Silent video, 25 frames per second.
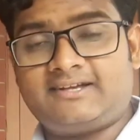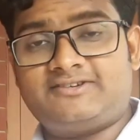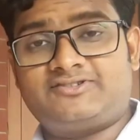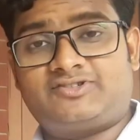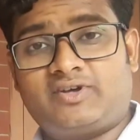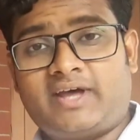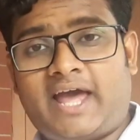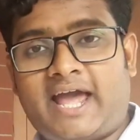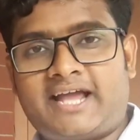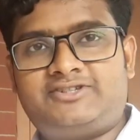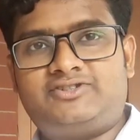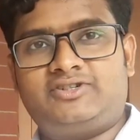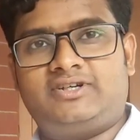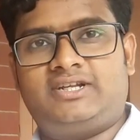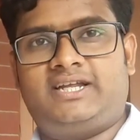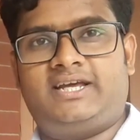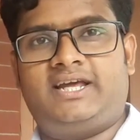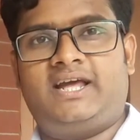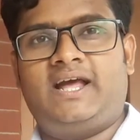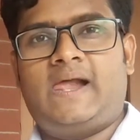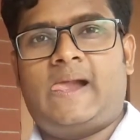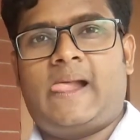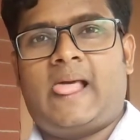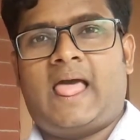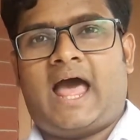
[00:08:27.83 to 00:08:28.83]
So actually,
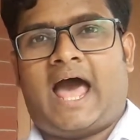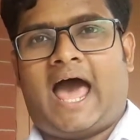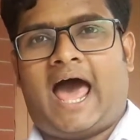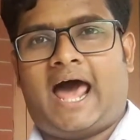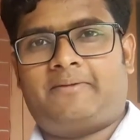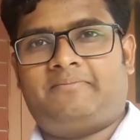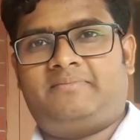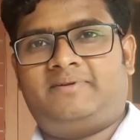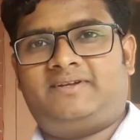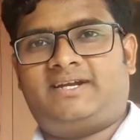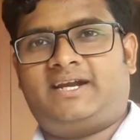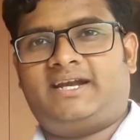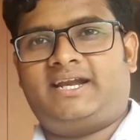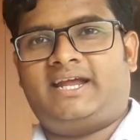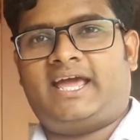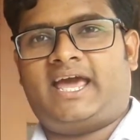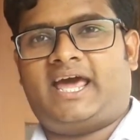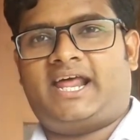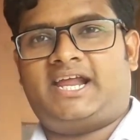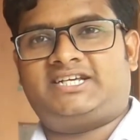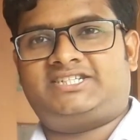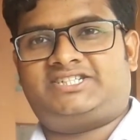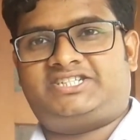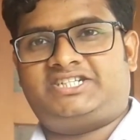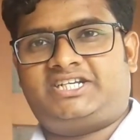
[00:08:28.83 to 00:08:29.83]
arbitrary
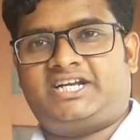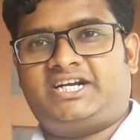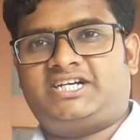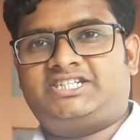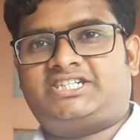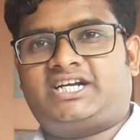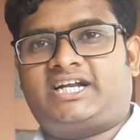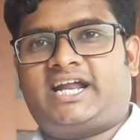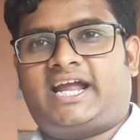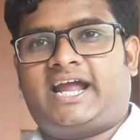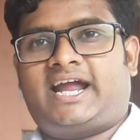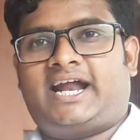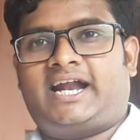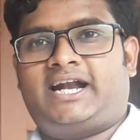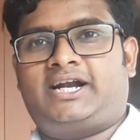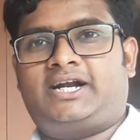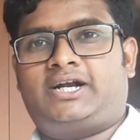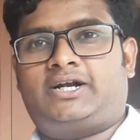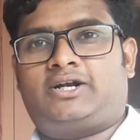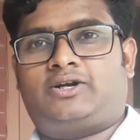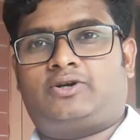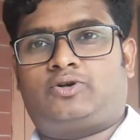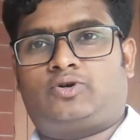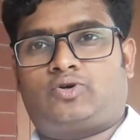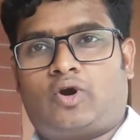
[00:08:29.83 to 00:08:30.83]
arrest, detention and
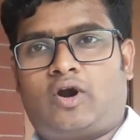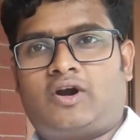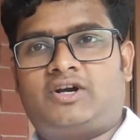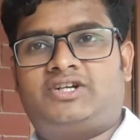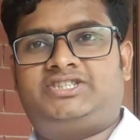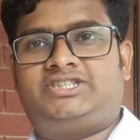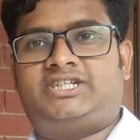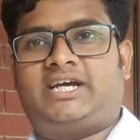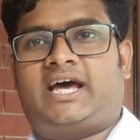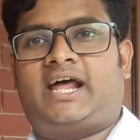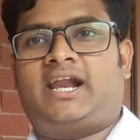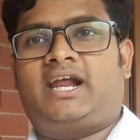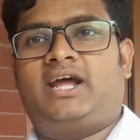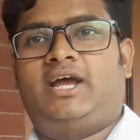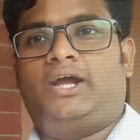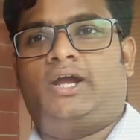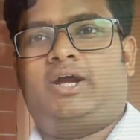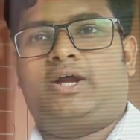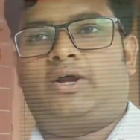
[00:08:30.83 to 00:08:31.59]
torture